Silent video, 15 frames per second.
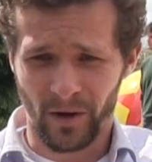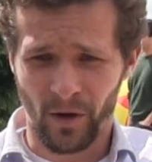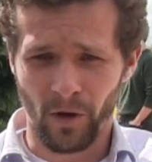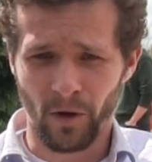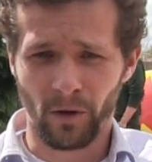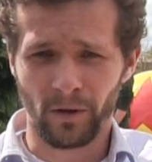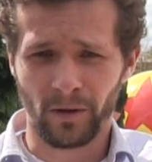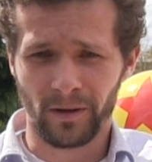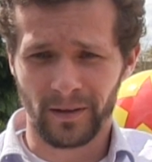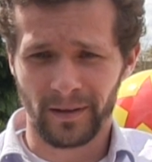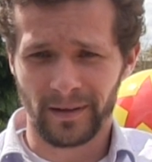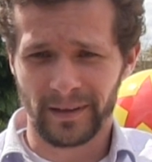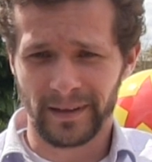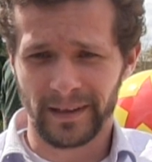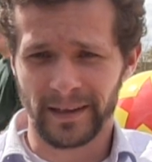all
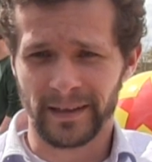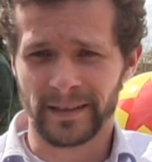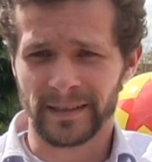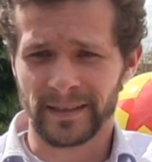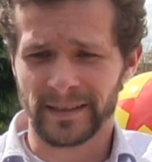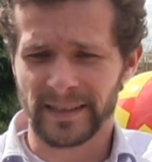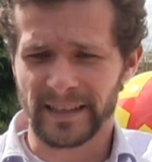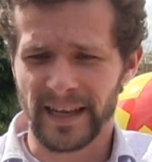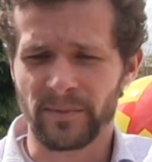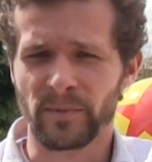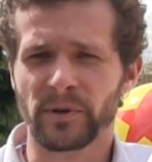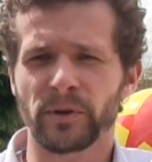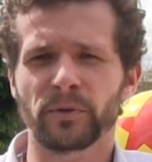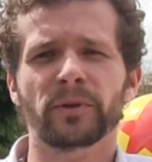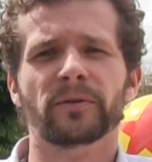in a same
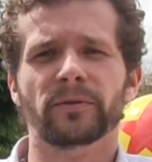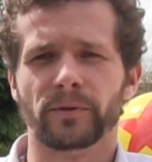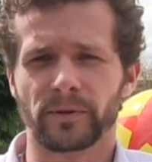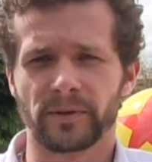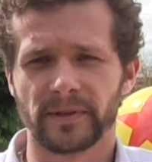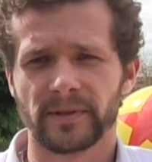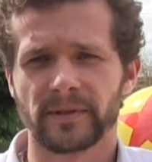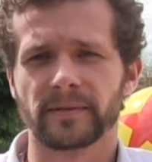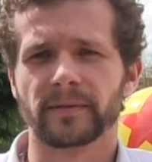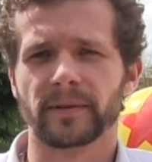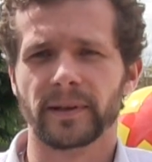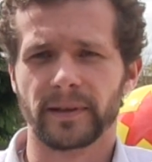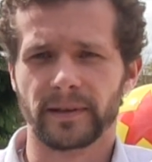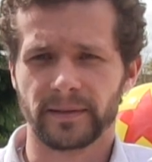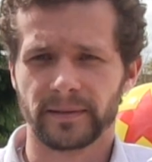universe,
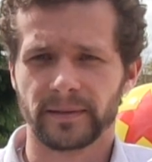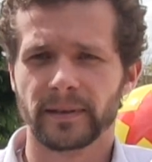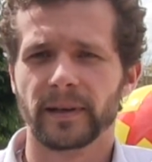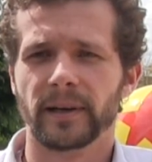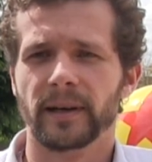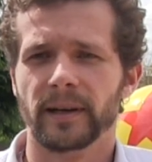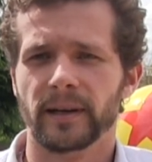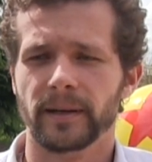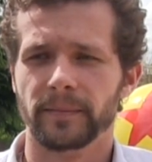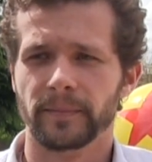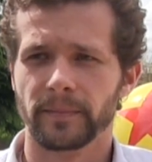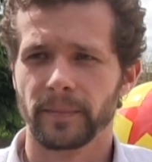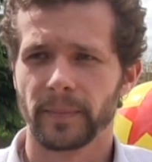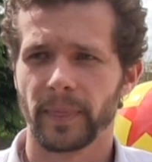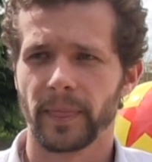right?
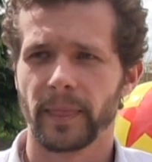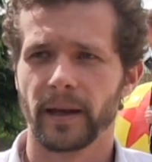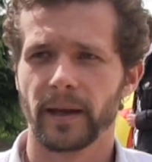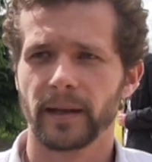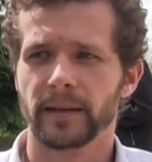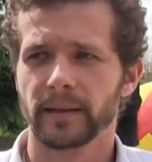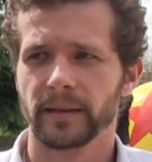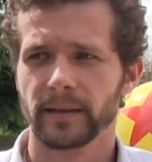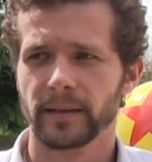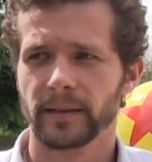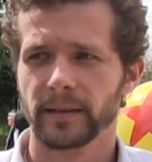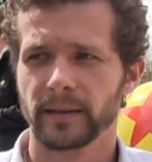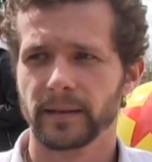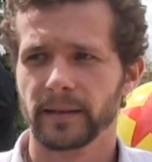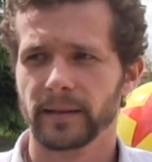
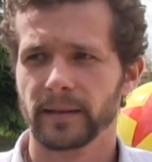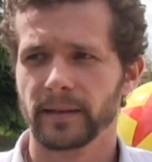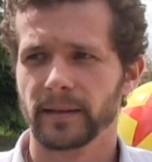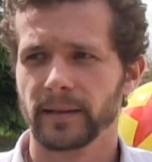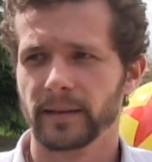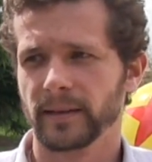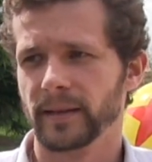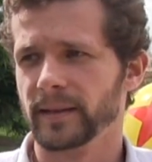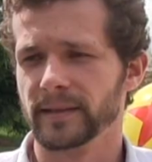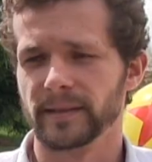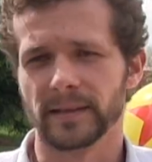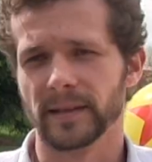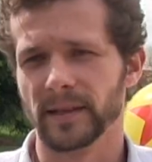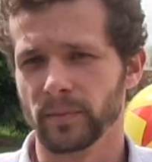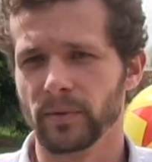That is
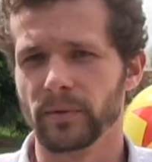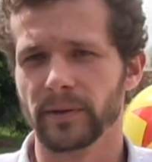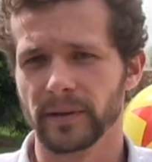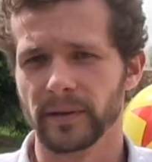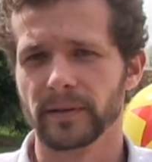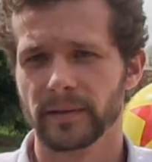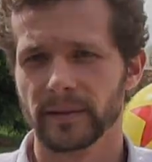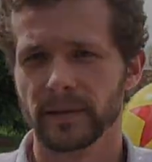the key point.